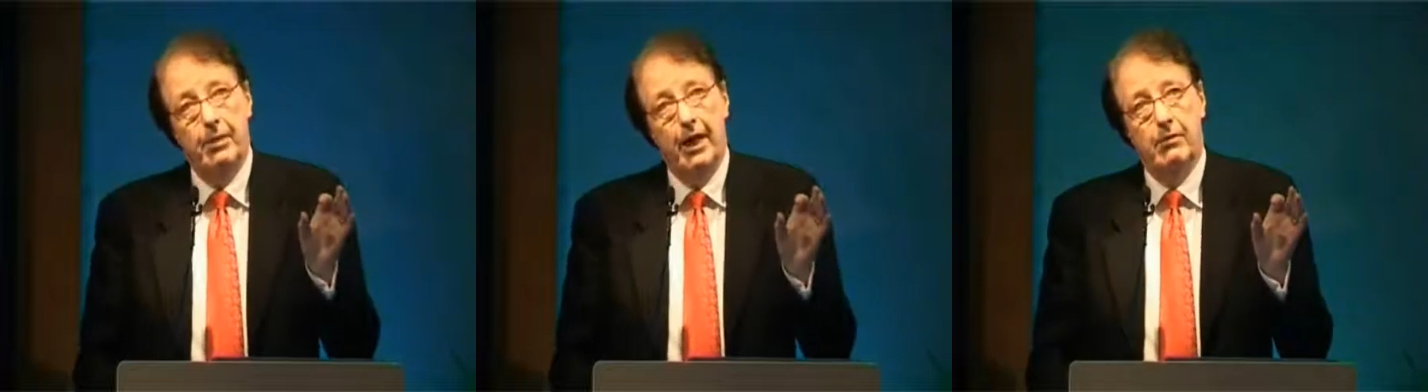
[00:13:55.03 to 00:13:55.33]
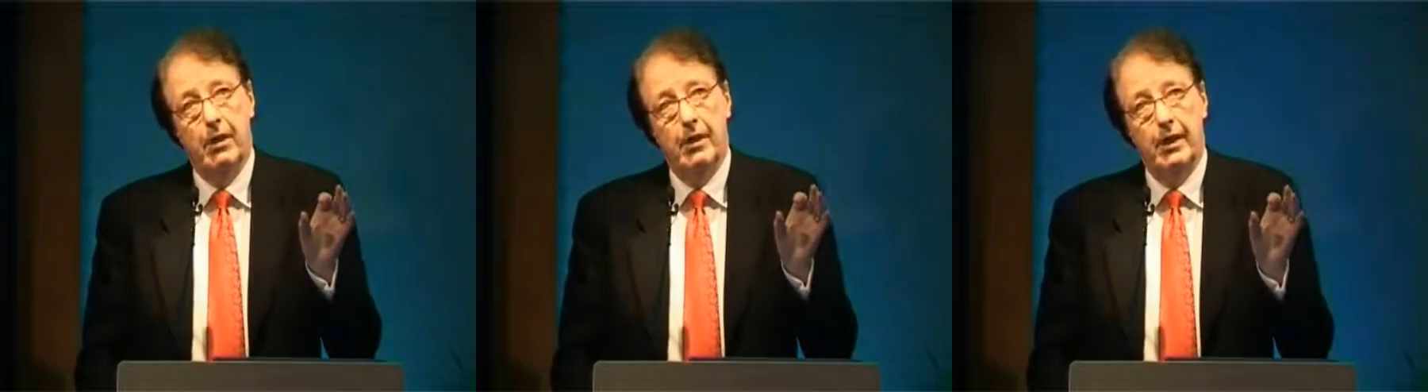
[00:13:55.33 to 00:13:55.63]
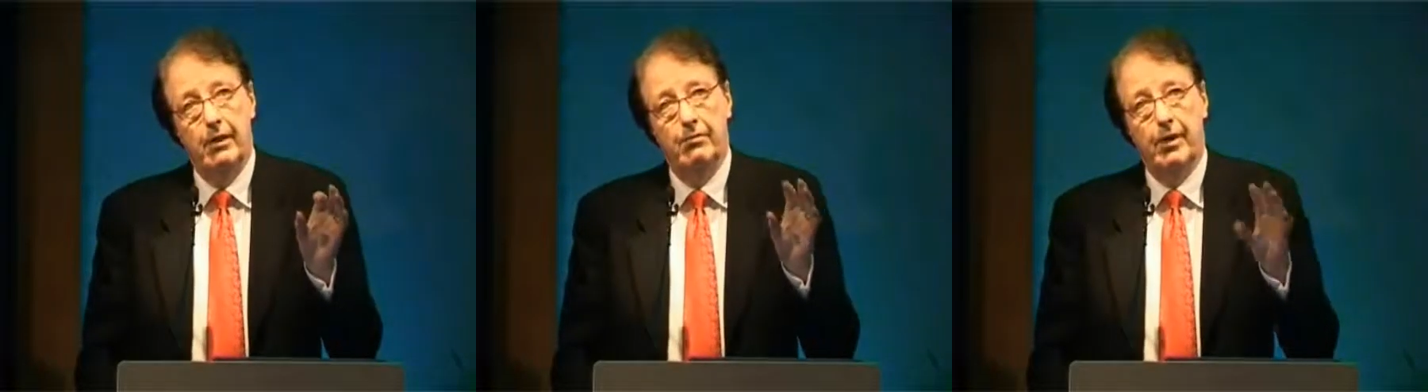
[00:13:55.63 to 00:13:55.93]
pain
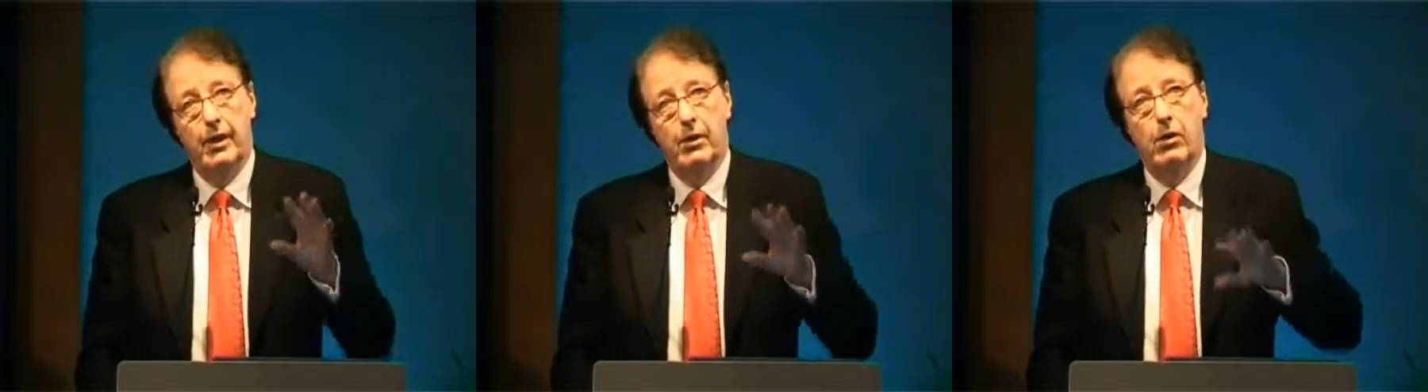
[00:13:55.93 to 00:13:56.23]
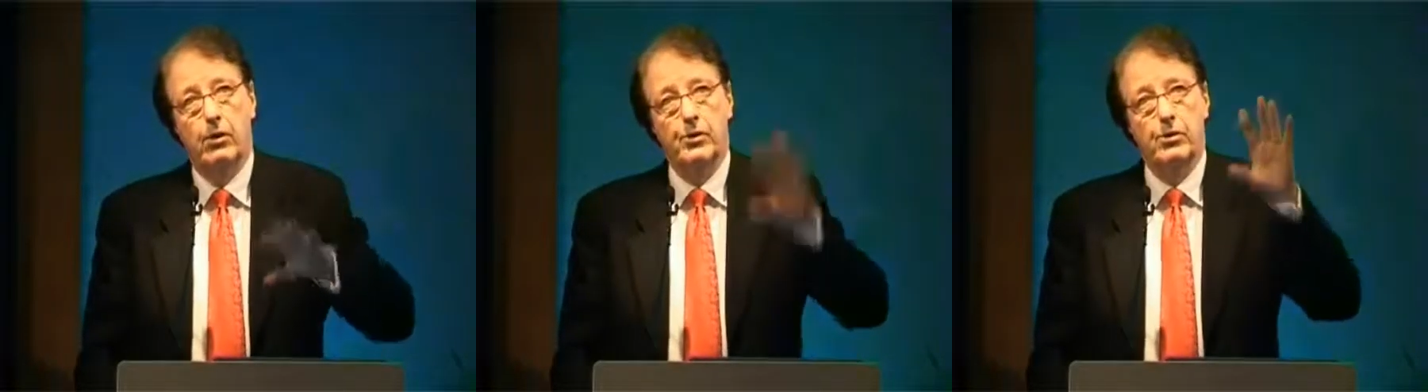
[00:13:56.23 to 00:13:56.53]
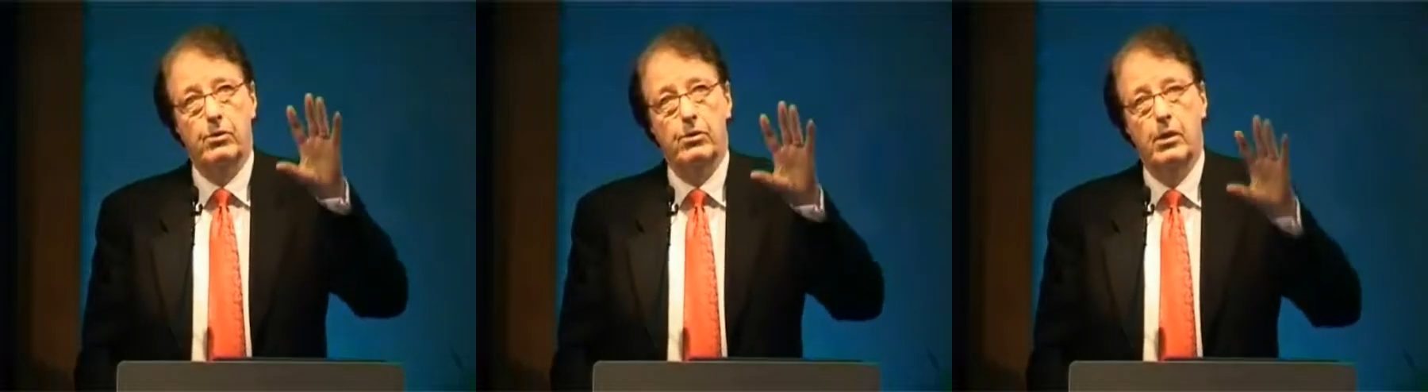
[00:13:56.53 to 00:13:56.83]
relief and
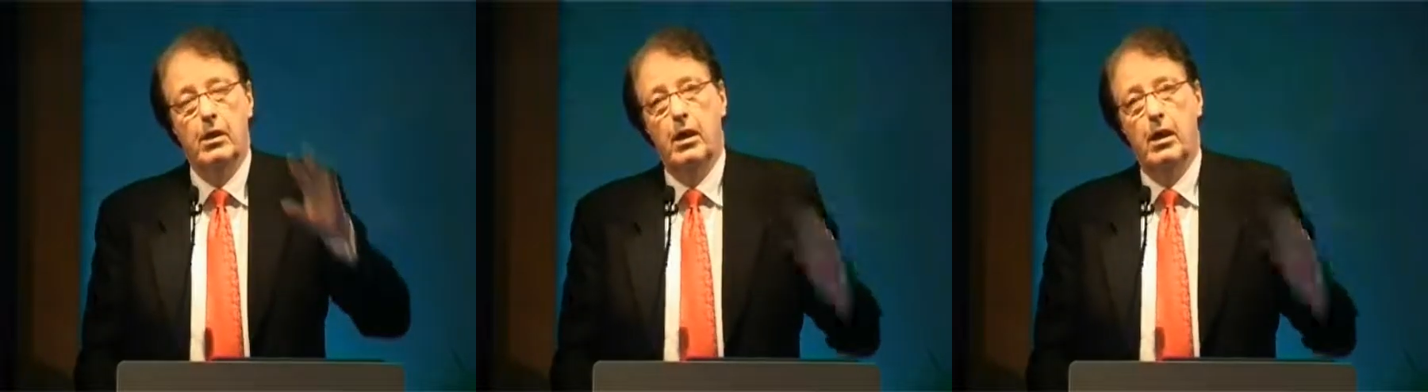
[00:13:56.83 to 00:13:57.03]
also